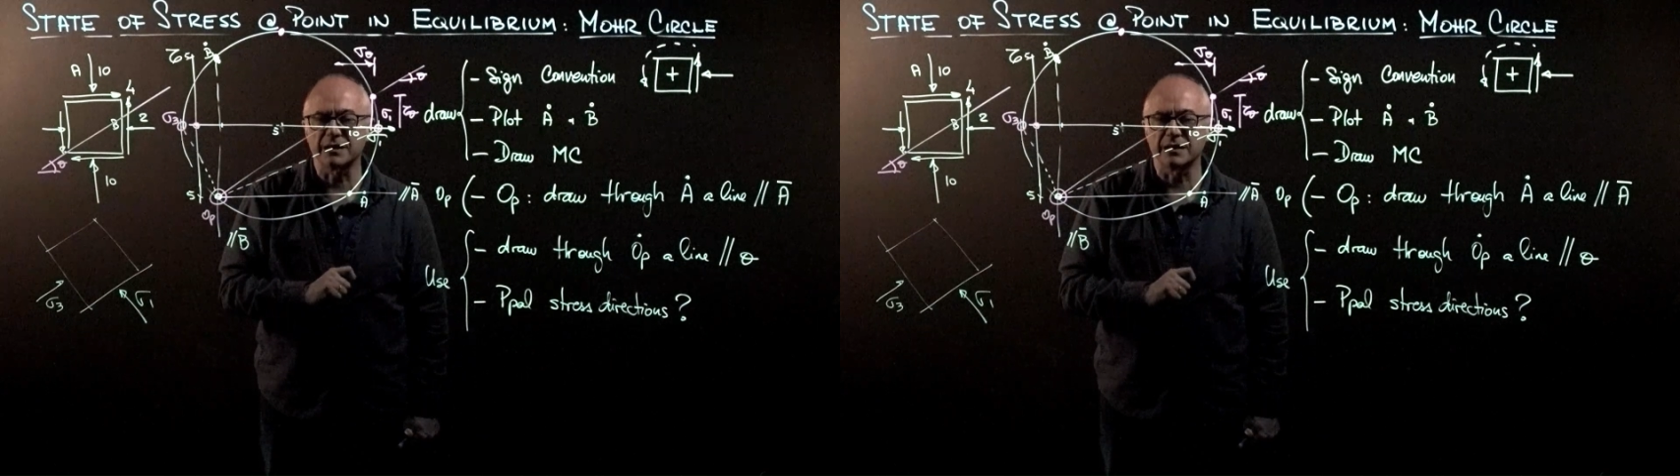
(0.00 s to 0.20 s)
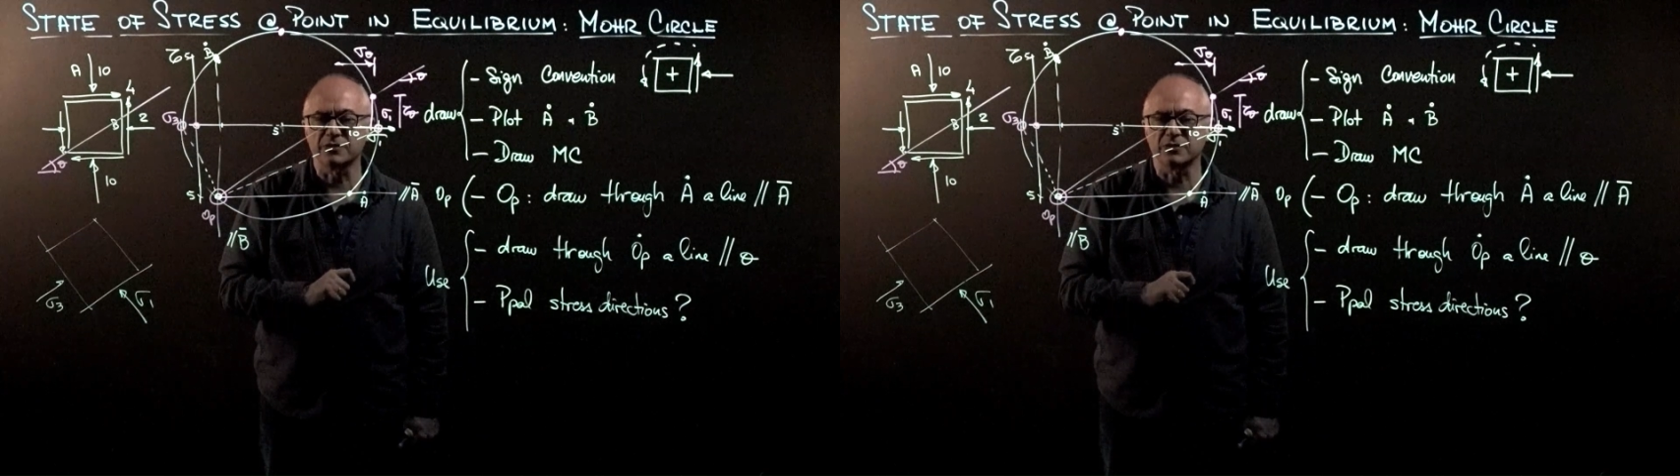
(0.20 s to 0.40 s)

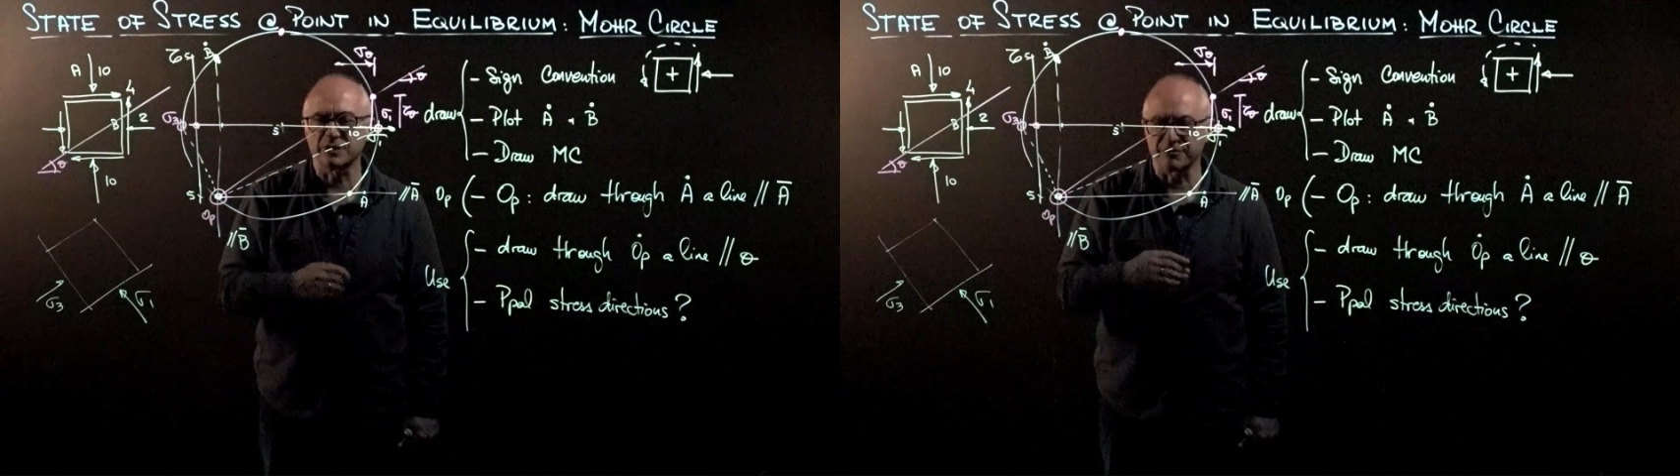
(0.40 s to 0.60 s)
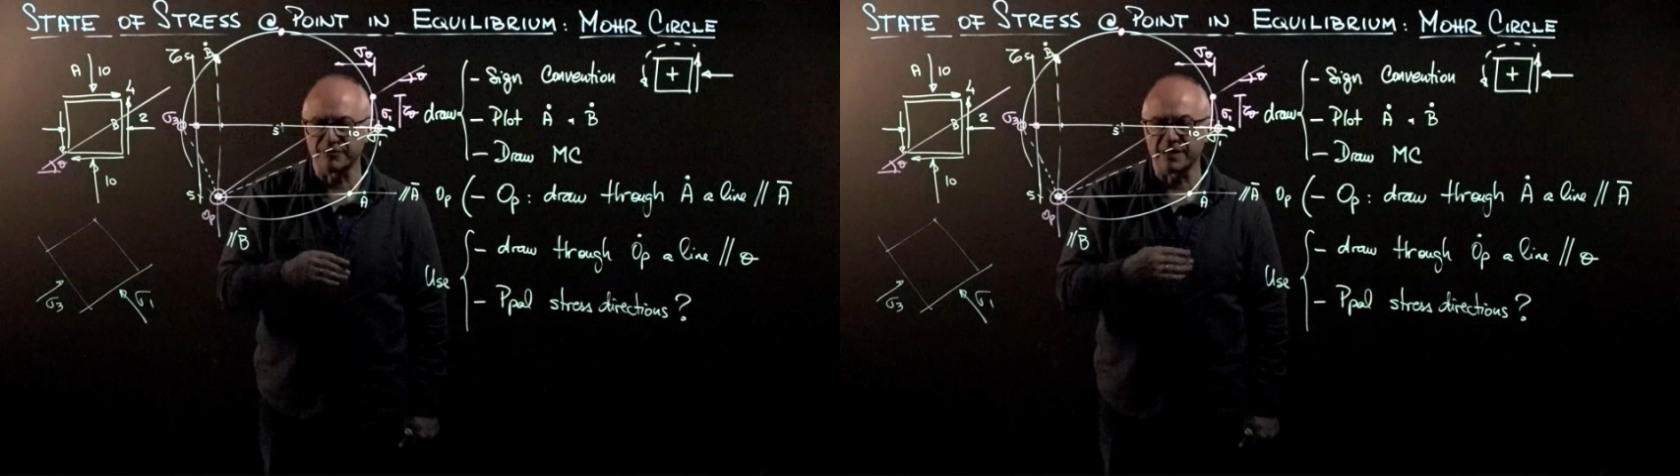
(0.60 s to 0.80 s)
to the
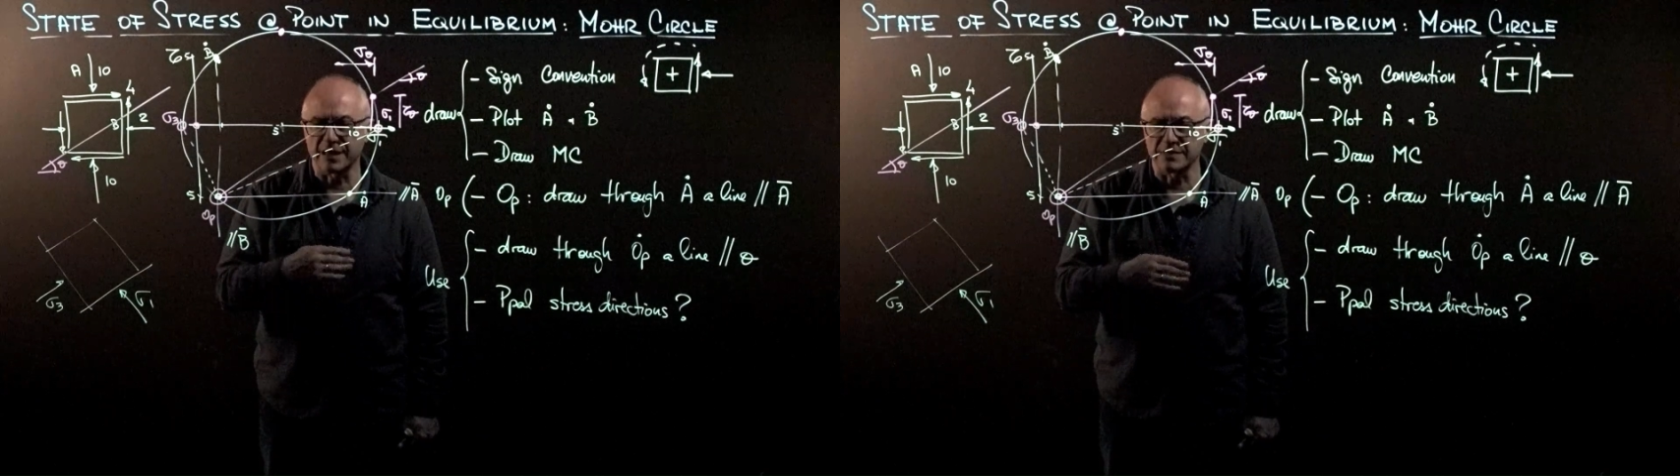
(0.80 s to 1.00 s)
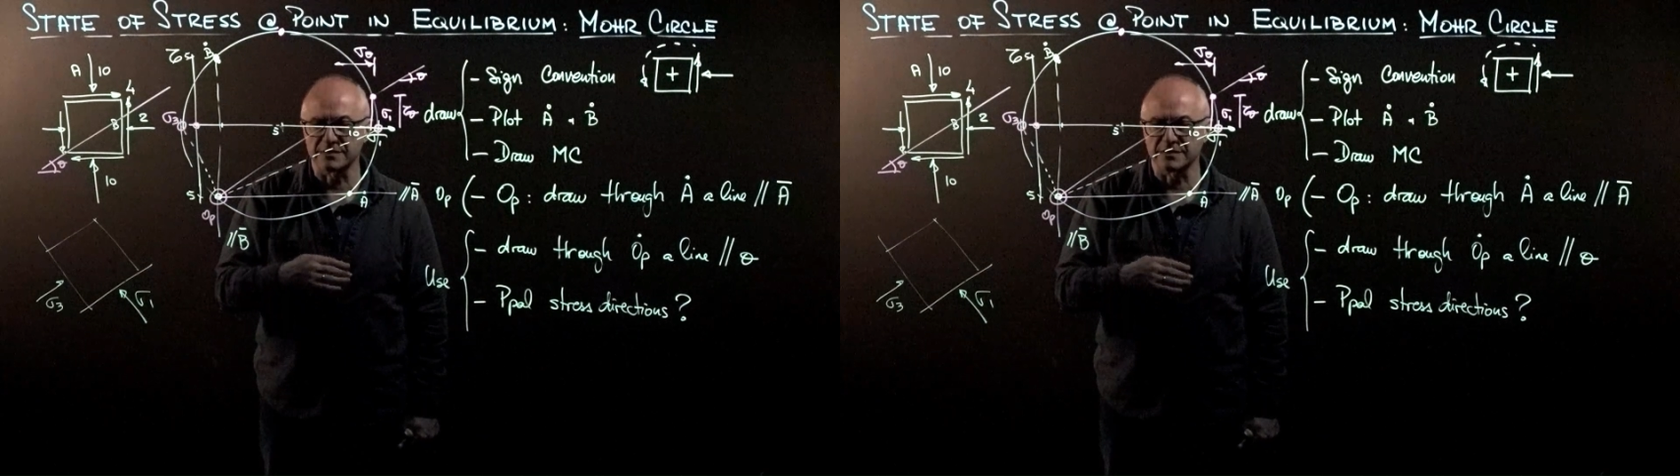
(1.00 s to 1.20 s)

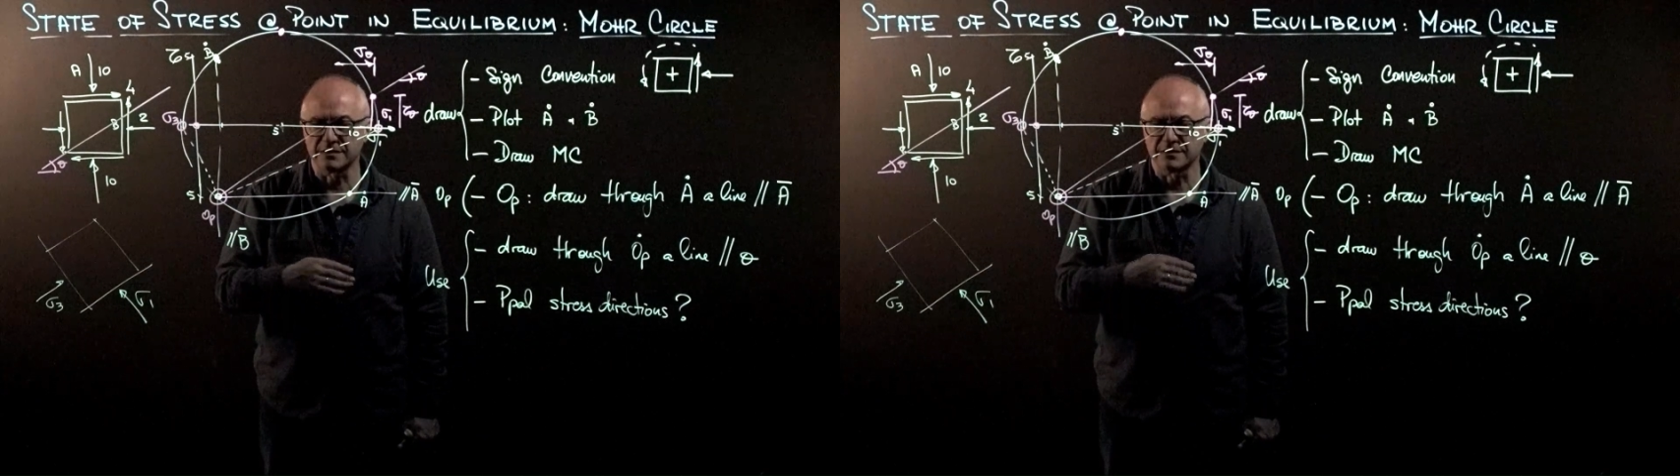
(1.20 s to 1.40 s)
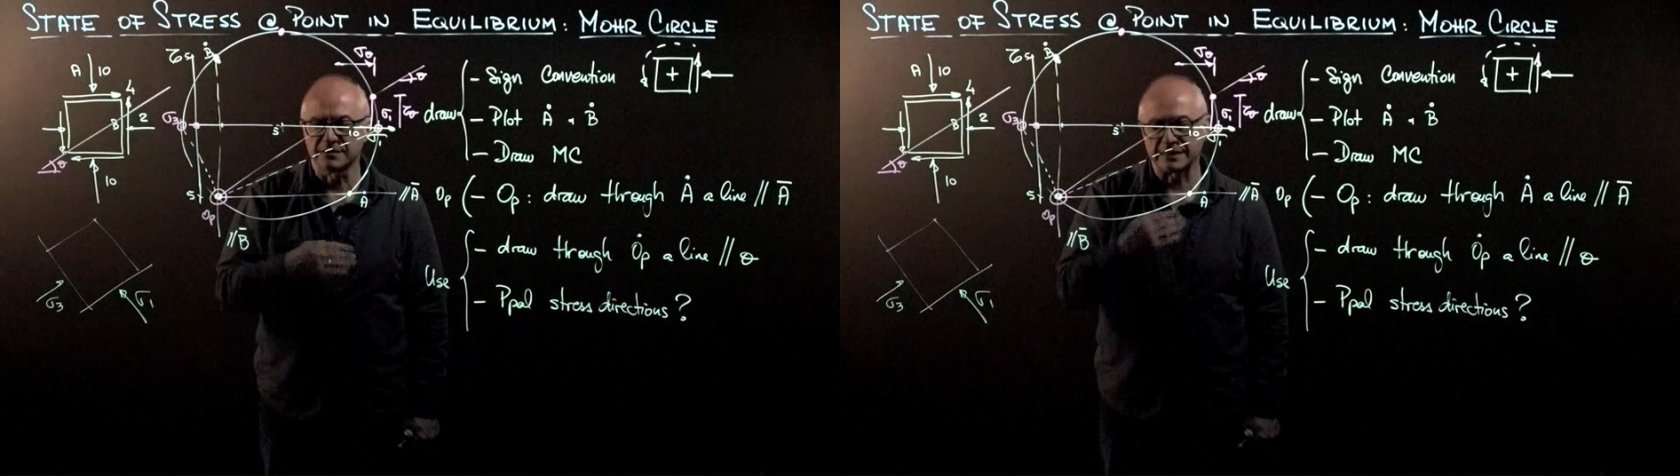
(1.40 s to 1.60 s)
face
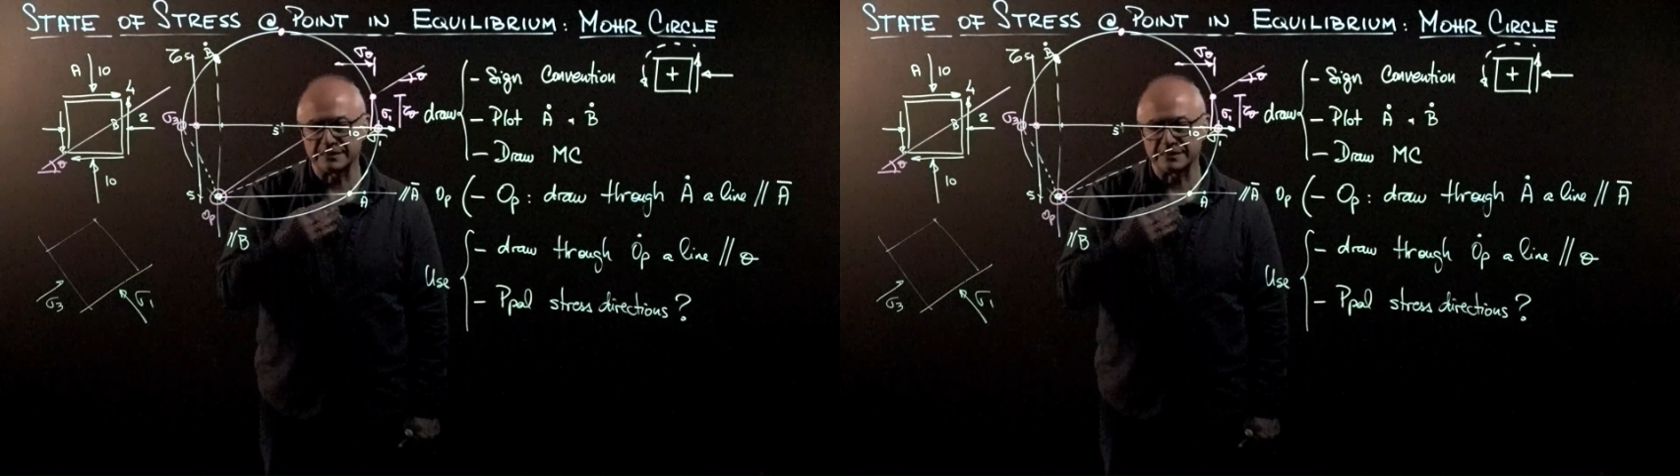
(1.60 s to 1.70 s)
that